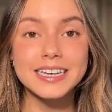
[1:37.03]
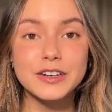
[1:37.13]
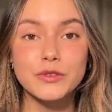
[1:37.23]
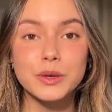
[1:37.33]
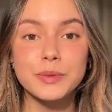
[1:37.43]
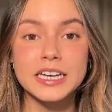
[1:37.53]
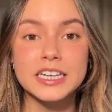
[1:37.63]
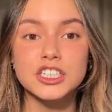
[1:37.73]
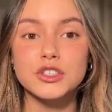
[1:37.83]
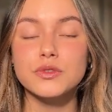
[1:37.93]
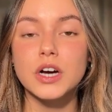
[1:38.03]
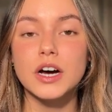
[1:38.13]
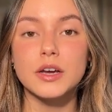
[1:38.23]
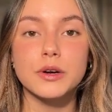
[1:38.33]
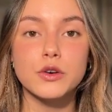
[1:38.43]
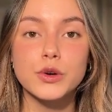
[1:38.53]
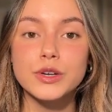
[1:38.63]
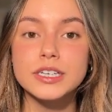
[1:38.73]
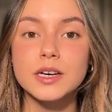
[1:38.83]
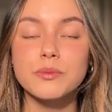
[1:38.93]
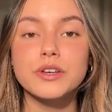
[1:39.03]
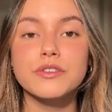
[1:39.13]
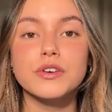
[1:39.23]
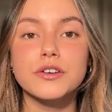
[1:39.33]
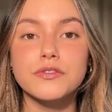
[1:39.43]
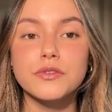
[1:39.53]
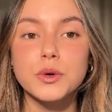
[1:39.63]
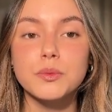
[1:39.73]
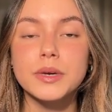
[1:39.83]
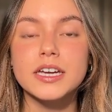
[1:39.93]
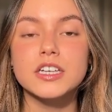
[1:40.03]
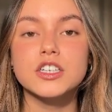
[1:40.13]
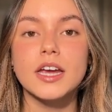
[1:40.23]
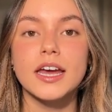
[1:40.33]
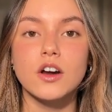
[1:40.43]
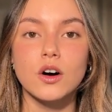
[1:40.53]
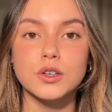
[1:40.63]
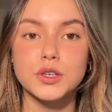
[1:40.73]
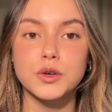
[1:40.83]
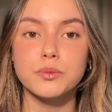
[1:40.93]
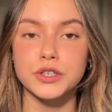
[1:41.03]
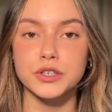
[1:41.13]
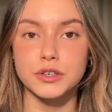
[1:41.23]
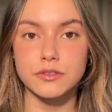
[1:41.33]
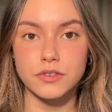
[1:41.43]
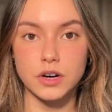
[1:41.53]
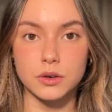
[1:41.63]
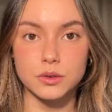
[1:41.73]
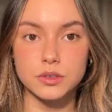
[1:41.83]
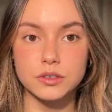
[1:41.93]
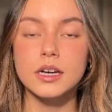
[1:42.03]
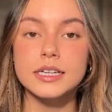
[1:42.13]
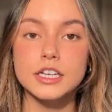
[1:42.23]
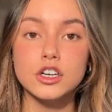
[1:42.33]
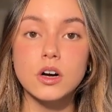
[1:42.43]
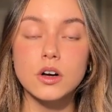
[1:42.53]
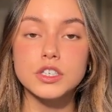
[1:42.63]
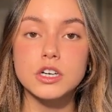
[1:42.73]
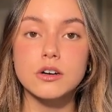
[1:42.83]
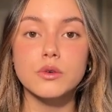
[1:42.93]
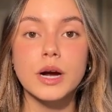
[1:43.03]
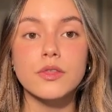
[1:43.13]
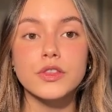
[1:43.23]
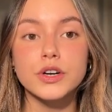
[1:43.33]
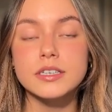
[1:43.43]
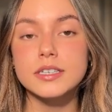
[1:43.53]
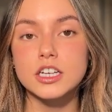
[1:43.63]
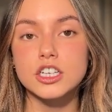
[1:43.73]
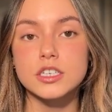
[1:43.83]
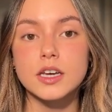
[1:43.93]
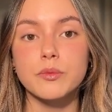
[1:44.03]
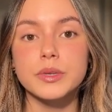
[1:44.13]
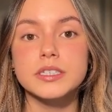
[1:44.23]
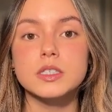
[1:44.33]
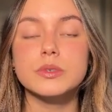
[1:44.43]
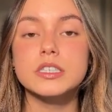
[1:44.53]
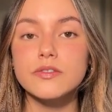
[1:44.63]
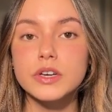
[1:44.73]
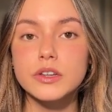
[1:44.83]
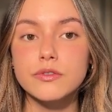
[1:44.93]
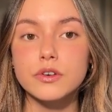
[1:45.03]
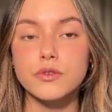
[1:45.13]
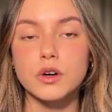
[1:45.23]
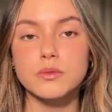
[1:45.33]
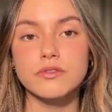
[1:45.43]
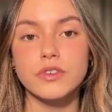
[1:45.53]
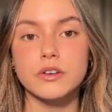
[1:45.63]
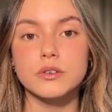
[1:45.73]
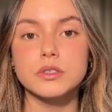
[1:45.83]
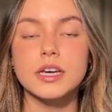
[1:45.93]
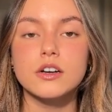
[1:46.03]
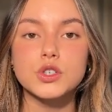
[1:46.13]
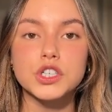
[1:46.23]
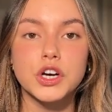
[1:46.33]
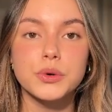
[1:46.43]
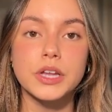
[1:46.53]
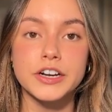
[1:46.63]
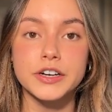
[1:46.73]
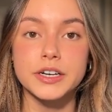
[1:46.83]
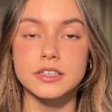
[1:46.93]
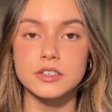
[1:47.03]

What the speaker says: of Onepage, you've got a recruiting template for a full page and also pure funnels. There are also around 30 section templates specifically for forms and funnels that I'll show later in this